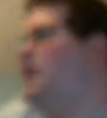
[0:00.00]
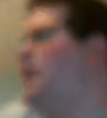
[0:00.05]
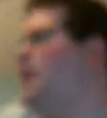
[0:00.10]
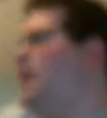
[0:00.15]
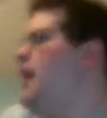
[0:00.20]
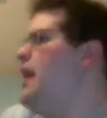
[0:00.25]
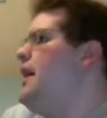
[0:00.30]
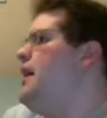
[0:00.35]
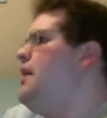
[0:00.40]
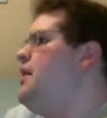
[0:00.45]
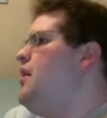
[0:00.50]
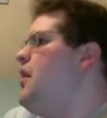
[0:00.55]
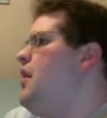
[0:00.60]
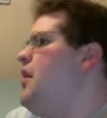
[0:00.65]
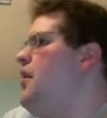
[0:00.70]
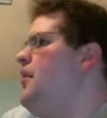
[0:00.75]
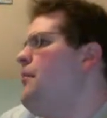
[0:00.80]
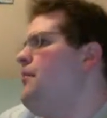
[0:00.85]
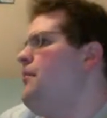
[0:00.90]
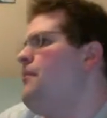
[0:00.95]
and
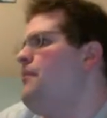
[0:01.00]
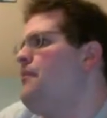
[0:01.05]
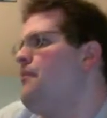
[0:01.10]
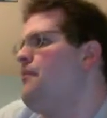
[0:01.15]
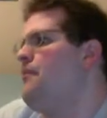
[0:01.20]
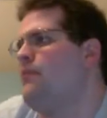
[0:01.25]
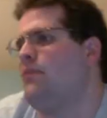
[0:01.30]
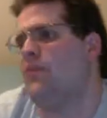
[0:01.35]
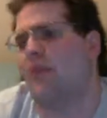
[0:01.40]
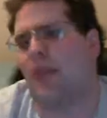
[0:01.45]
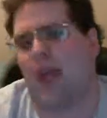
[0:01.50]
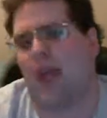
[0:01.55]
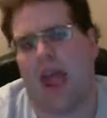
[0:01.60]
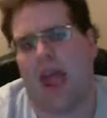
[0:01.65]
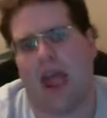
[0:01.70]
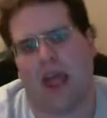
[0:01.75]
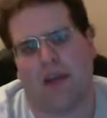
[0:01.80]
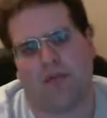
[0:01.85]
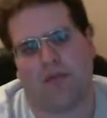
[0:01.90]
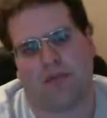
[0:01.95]
I
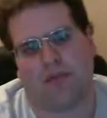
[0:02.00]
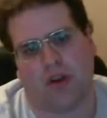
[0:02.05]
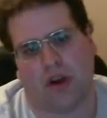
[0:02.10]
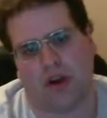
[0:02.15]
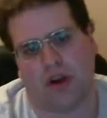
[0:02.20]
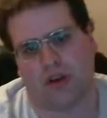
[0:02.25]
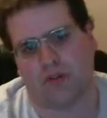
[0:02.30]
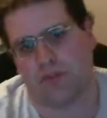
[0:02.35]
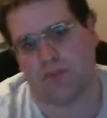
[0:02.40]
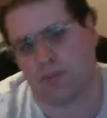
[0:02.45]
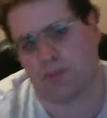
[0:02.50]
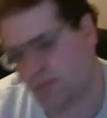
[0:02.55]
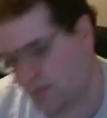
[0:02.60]
have talked